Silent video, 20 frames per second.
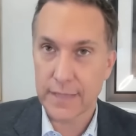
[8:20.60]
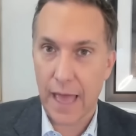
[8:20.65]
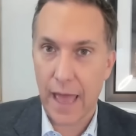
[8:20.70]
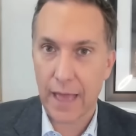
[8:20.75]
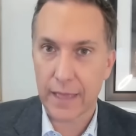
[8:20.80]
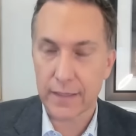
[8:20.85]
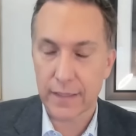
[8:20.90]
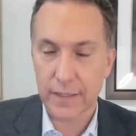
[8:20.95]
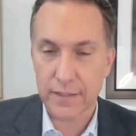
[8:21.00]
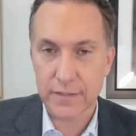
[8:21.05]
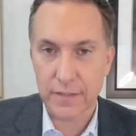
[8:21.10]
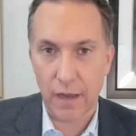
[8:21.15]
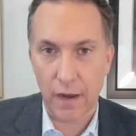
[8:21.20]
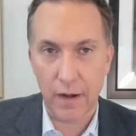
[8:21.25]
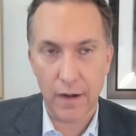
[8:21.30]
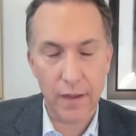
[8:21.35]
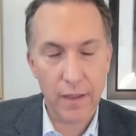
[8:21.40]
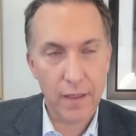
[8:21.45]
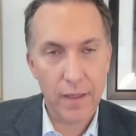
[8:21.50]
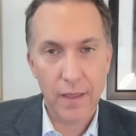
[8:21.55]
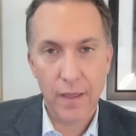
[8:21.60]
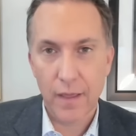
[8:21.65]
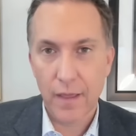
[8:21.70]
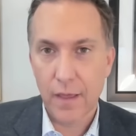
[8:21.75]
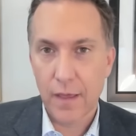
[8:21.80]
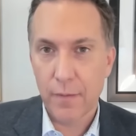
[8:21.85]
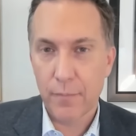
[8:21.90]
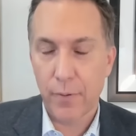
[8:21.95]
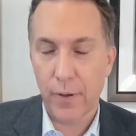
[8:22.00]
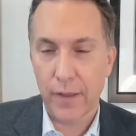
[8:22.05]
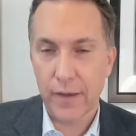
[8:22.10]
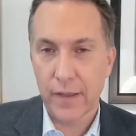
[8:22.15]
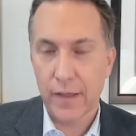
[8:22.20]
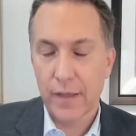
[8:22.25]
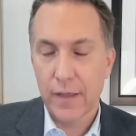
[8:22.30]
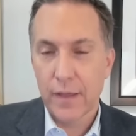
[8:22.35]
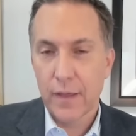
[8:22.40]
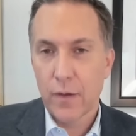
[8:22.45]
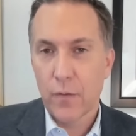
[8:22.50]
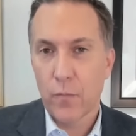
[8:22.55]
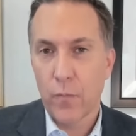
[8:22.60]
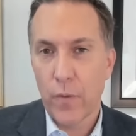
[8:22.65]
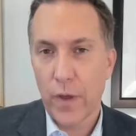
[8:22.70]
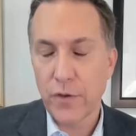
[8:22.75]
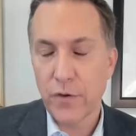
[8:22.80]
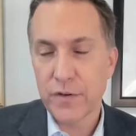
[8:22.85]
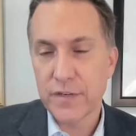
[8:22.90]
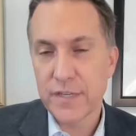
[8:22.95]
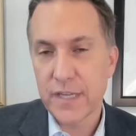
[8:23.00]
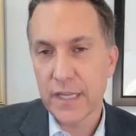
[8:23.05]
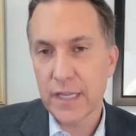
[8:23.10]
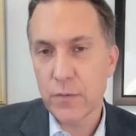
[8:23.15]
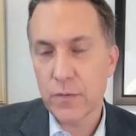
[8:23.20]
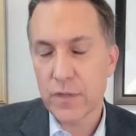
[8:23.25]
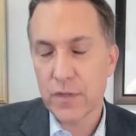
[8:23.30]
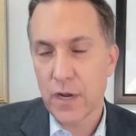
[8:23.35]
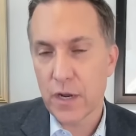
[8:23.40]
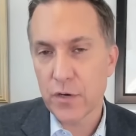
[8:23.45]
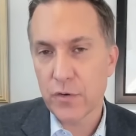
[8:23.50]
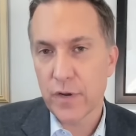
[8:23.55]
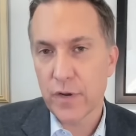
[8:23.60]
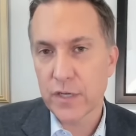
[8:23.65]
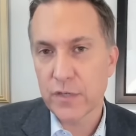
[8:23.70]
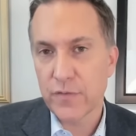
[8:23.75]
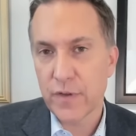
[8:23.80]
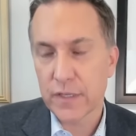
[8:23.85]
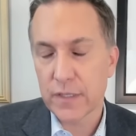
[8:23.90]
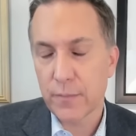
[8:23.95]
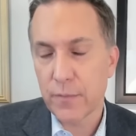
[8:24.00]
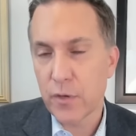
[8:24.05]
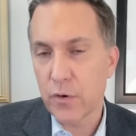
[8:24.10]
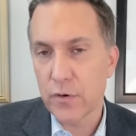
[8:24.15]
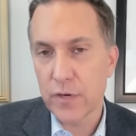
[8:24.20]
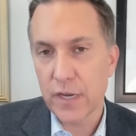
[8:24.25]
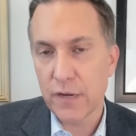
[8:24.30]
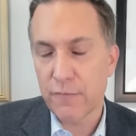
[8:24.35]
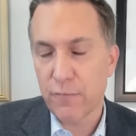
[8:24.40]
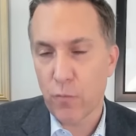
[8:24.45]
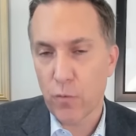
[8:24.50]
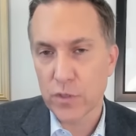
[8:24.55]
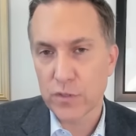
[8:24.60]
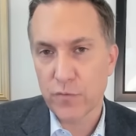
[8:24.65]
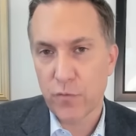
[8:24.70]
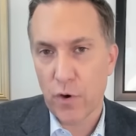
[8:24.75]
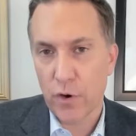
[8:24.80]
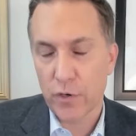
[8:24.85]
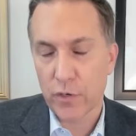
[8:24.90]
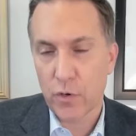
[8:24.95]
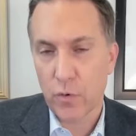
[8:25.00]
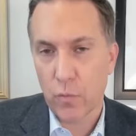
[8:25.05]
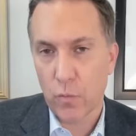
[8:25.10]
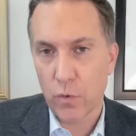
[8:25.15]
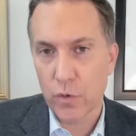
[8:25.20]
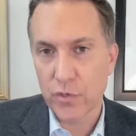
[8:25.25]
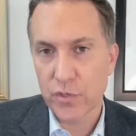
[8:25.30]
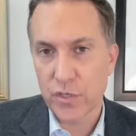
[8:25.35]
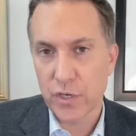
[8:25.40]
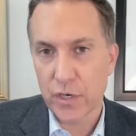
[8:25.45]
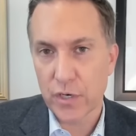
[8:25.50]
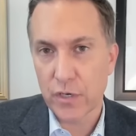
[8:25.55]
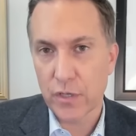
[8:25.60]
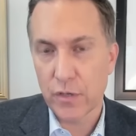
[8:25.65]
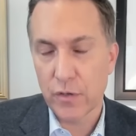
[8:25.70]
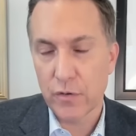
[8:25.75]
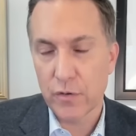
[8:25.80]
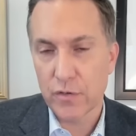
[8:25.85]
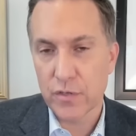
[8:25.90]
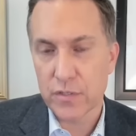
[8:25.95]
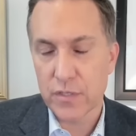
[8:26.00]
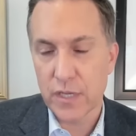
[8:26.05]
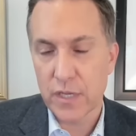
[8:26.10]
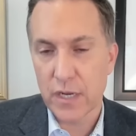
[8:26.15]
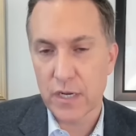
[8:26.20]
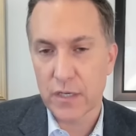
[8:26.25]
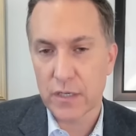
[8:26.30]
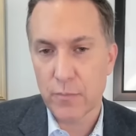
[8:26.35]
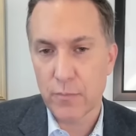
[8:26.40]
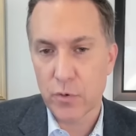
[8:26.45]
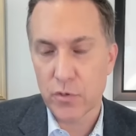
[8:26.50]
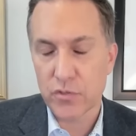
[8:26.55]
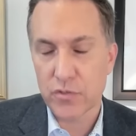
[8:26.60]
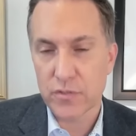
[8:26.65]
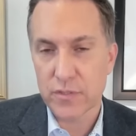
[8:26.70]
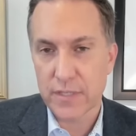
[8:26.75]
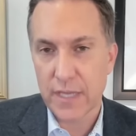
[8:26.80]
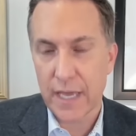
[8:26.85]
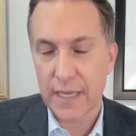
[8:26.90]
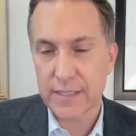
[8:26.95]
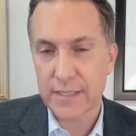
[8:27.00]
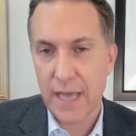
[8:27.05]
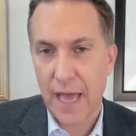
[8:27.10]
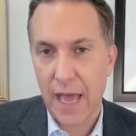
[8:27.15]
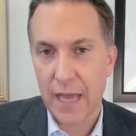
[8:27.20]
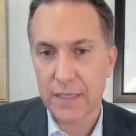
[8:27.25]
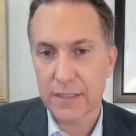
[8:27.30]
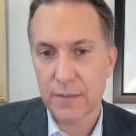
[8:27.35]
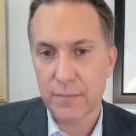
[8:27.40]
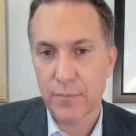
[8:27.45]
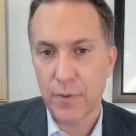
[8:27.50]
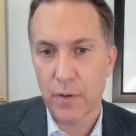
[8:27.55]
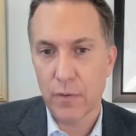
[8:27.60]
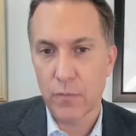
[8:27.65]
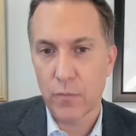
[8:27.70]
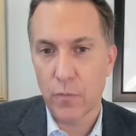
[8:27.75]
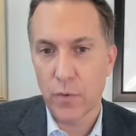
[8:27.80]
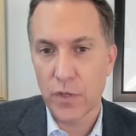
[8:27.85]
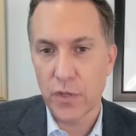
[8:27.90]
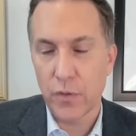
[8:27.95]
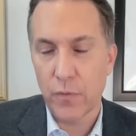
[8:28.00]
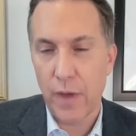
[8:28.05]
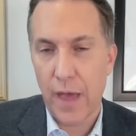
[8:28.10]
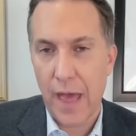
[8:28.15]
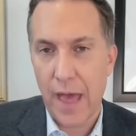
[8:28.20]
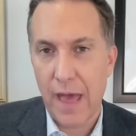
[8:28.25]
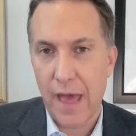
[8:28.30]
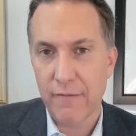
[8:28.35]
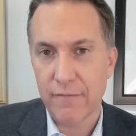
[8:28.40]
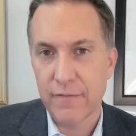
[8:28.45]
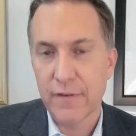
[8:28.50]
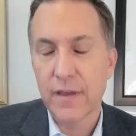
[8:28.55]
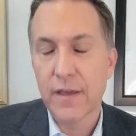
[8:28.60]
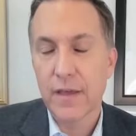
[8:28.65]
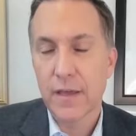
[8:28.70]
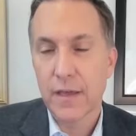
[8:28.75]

Exactly. So, but when you're dealing with an underage victim, you don't need force, fraud, or coercion. You just need a commercial sex act. But when you have